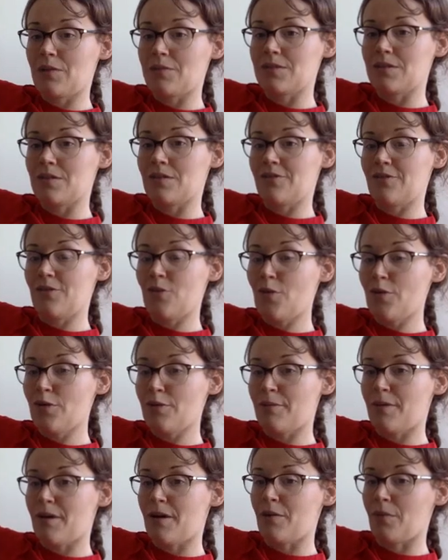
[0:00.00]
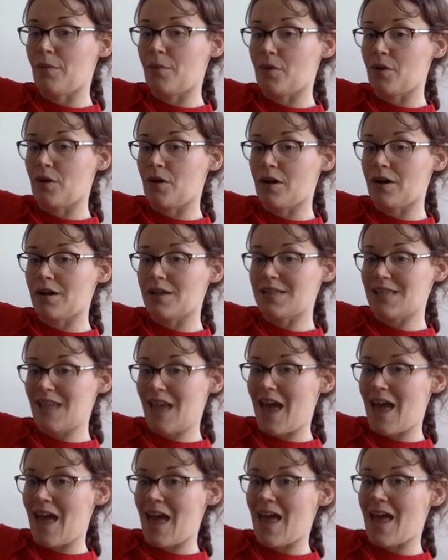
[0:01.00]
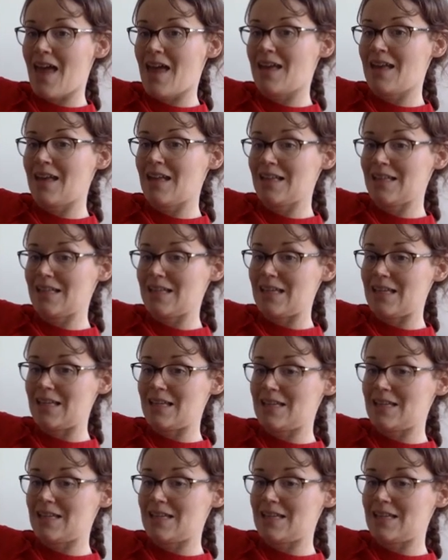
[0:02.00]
to the fourth bar, and we've got our te, ti,